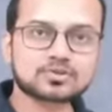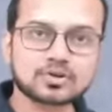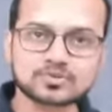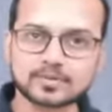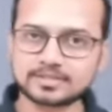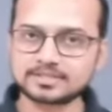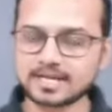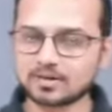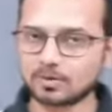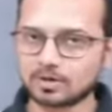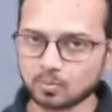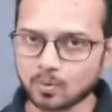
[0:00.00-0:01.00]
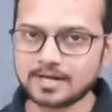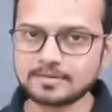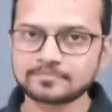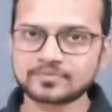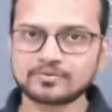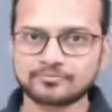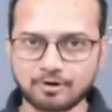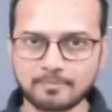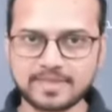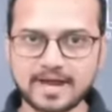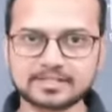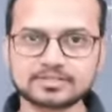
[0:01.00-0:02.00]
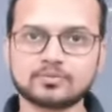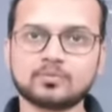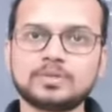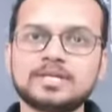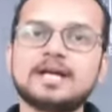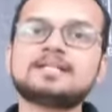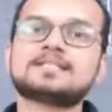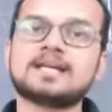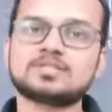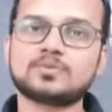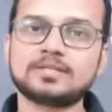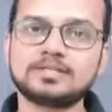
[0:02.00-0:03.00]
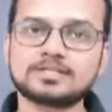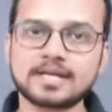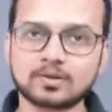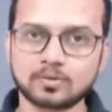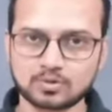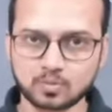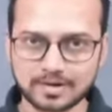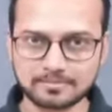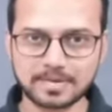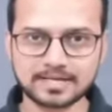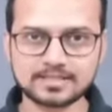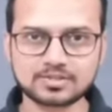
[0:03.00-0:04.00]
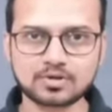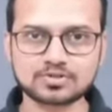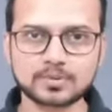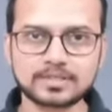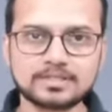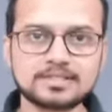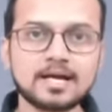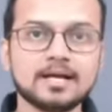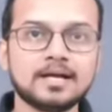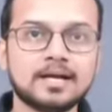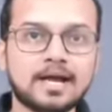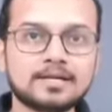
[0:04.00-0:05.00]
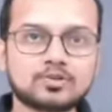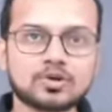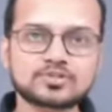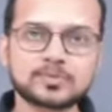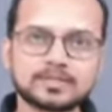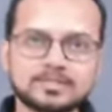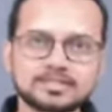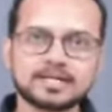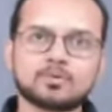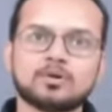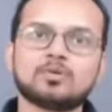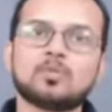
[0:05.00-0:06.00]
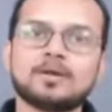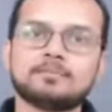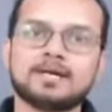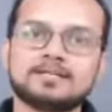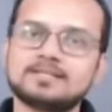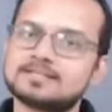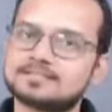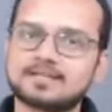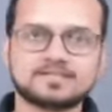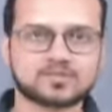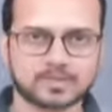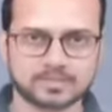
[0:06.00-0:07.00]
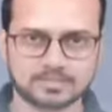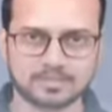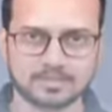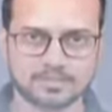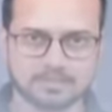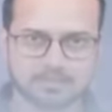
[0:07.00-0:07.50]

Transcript: plus cos square theta equal to 1. From that we get sin square theta equal to 1 minus cos square theta and cos square theta equal to 1 minus sin square theta.